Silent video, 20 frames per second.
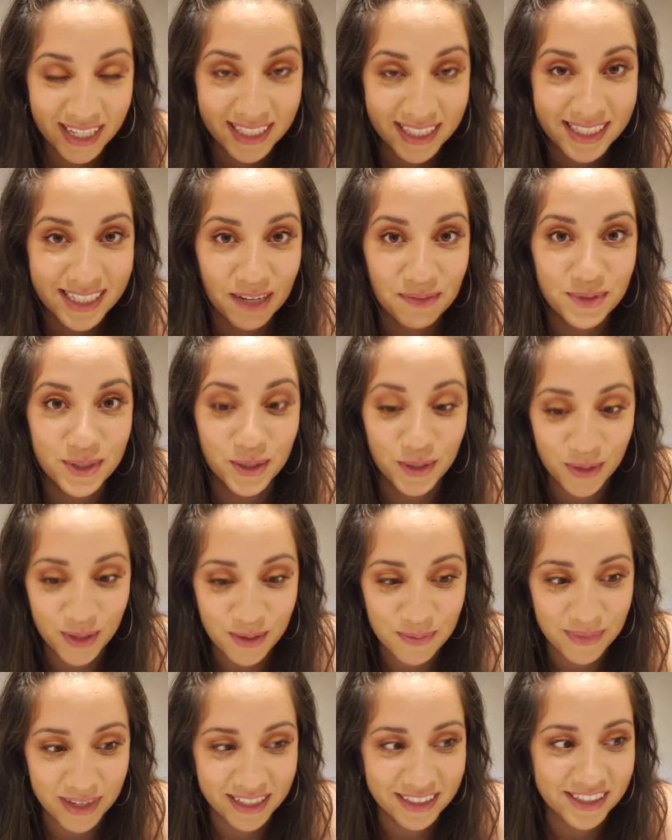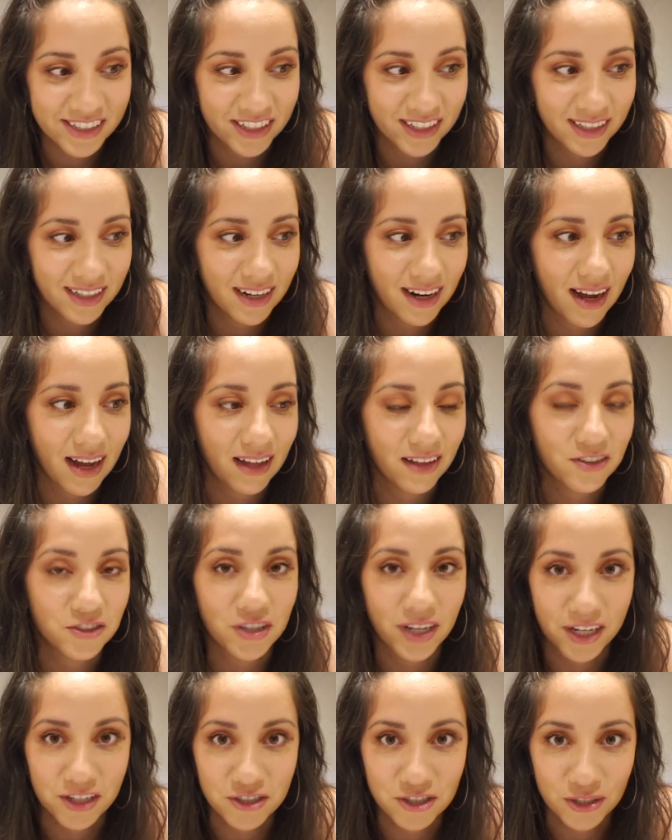It's time to go to the mixer. I'll
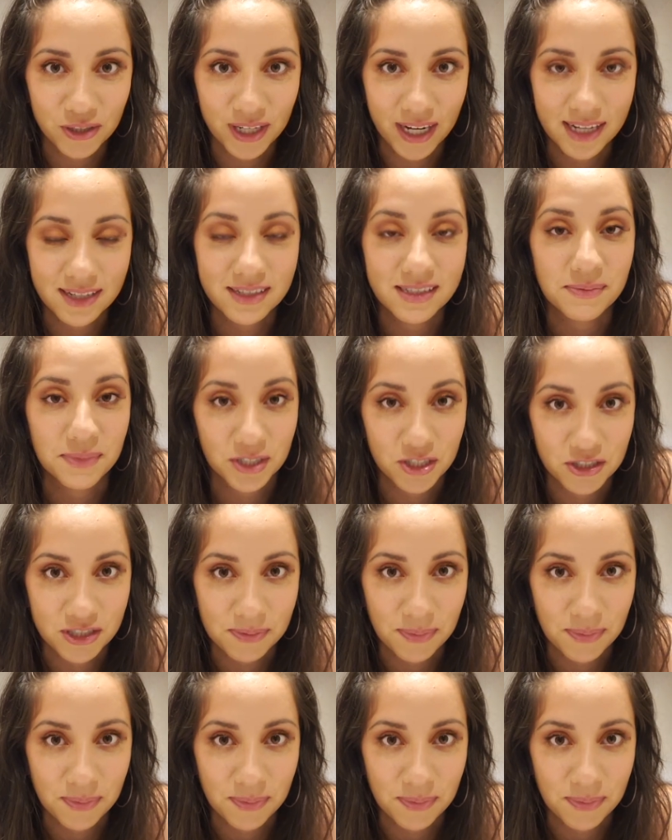try and show you guys as much as